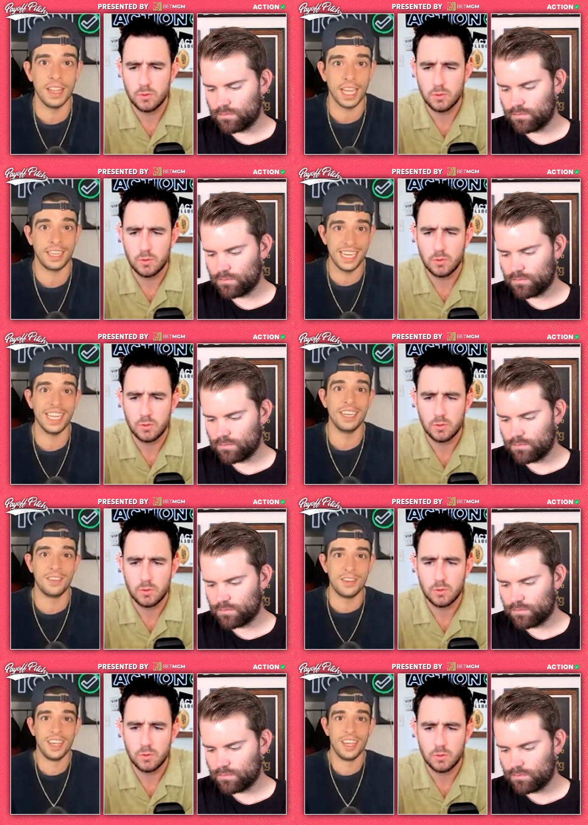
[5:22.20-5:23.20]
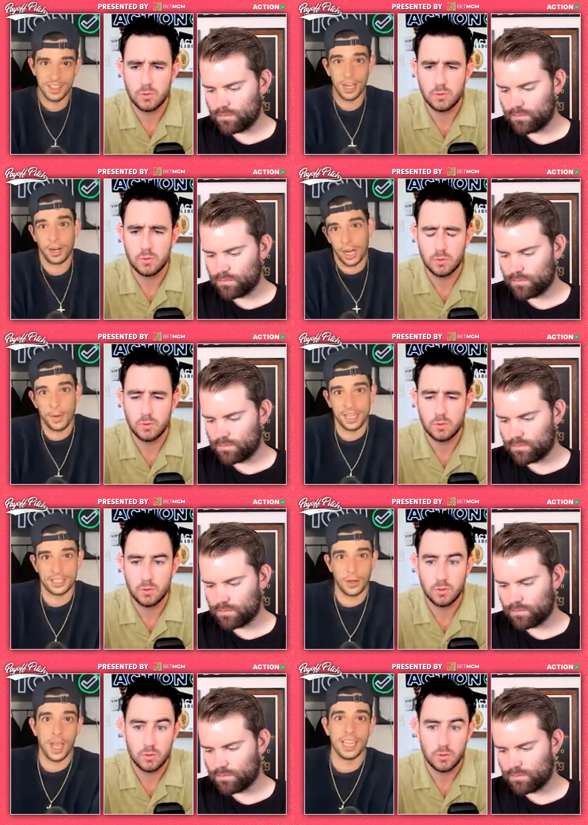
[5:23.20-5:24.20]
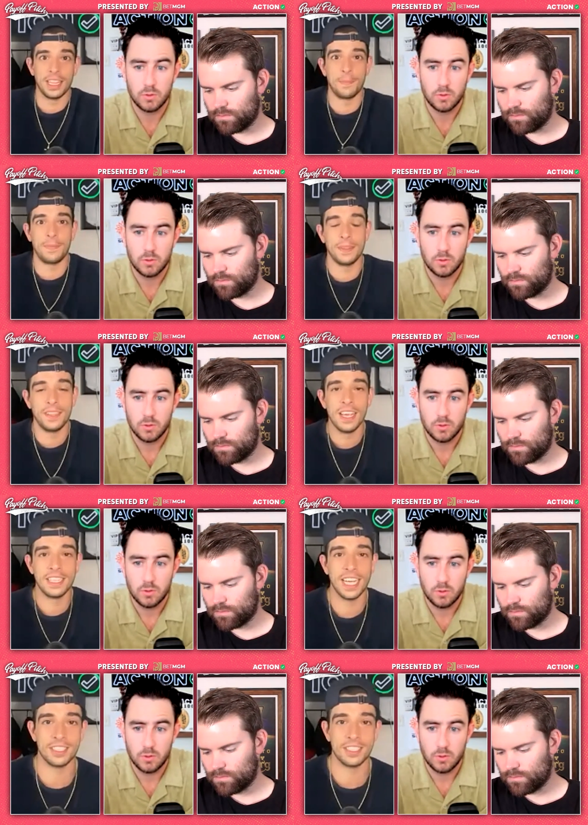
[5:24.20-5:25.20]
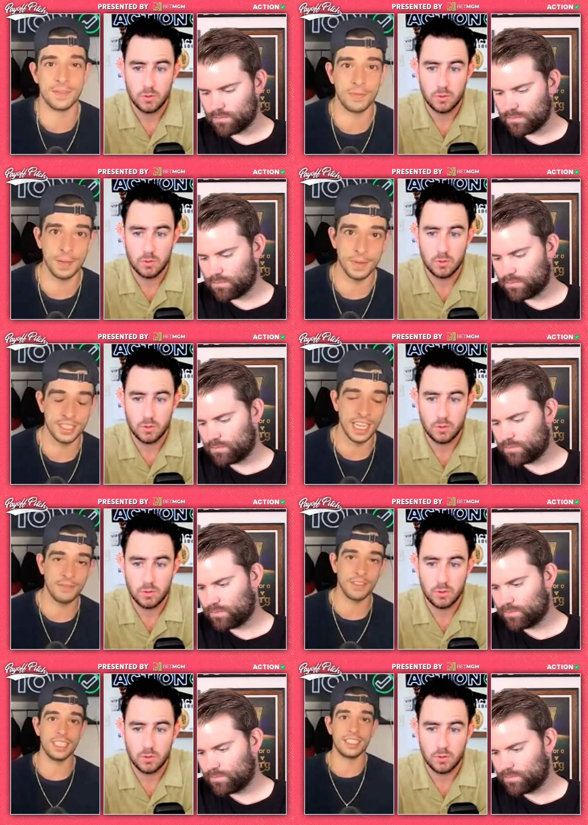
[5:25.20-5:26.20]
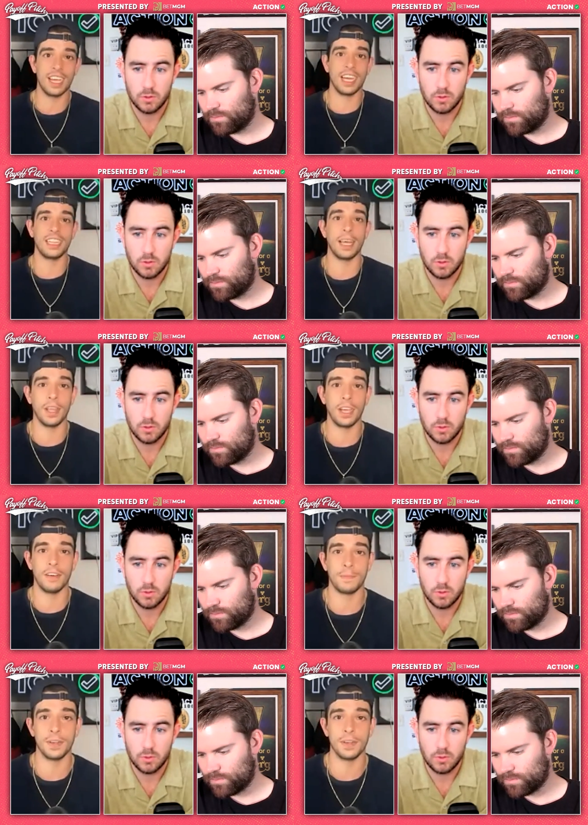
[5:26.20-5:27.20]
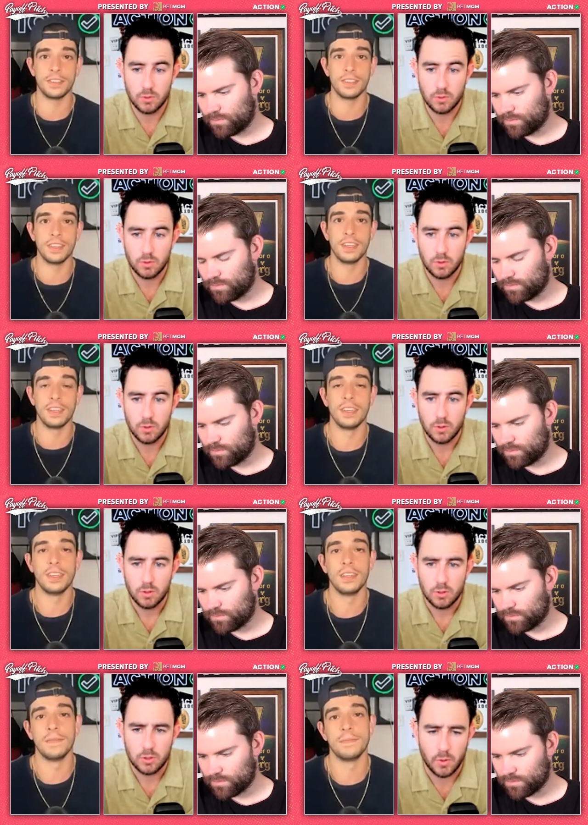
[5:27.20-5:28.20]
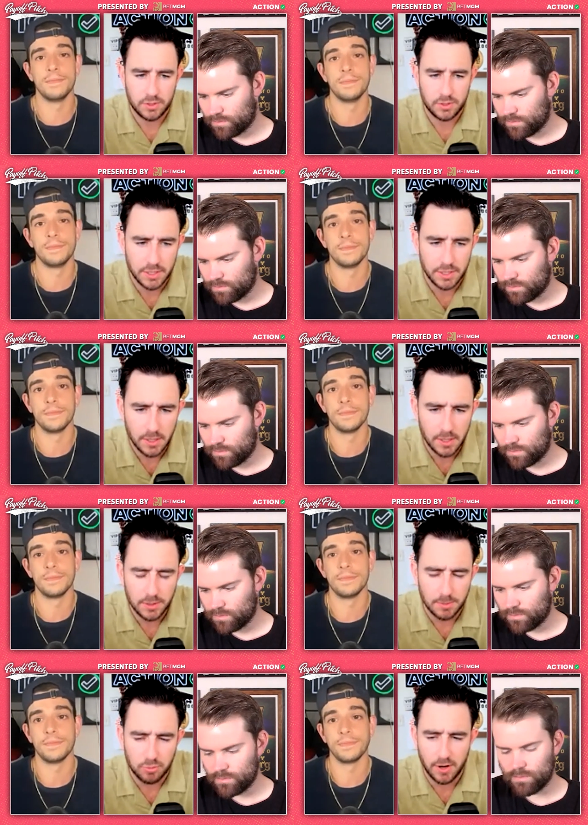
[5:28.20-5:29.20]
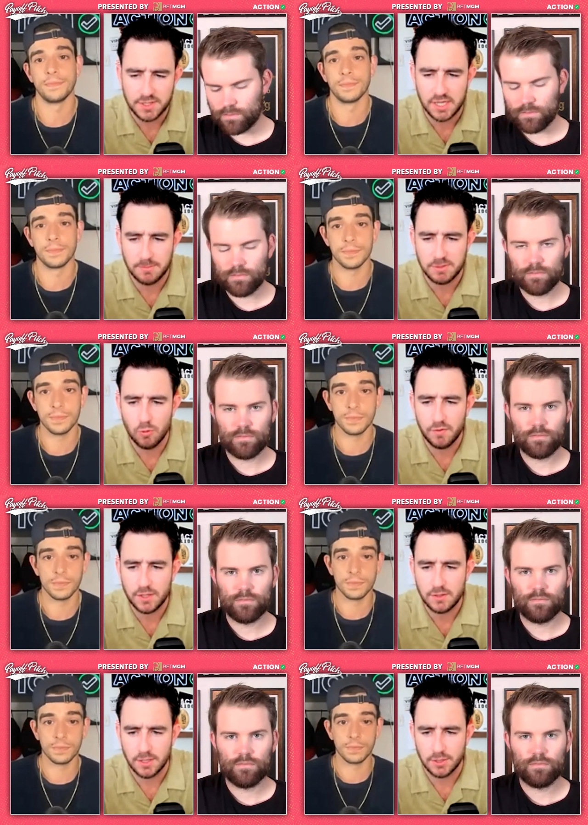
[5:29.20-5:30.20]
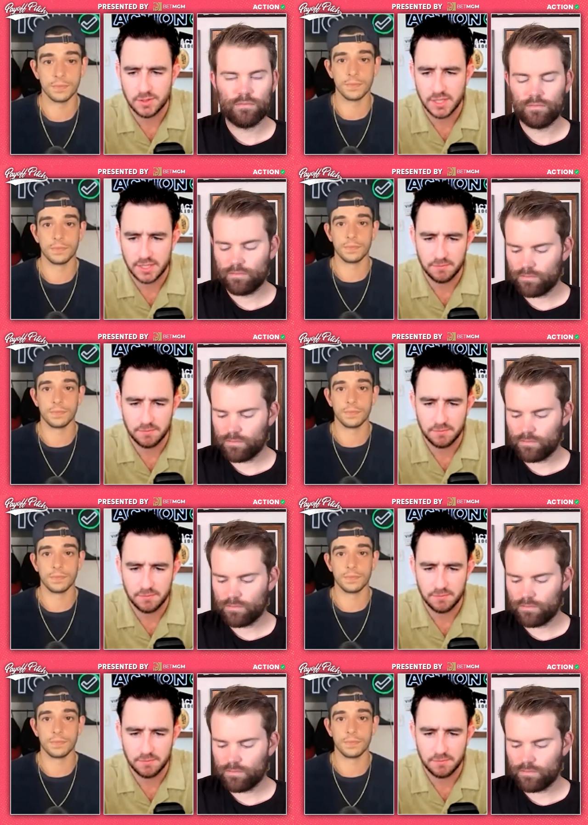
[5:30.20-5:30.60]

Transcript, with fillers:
Speaker 1: like need, they're going to win the, the Texas pretty much safely inside that playoff first.
Speaker 2: Quickly, the price keeps moving. I know you're taking a,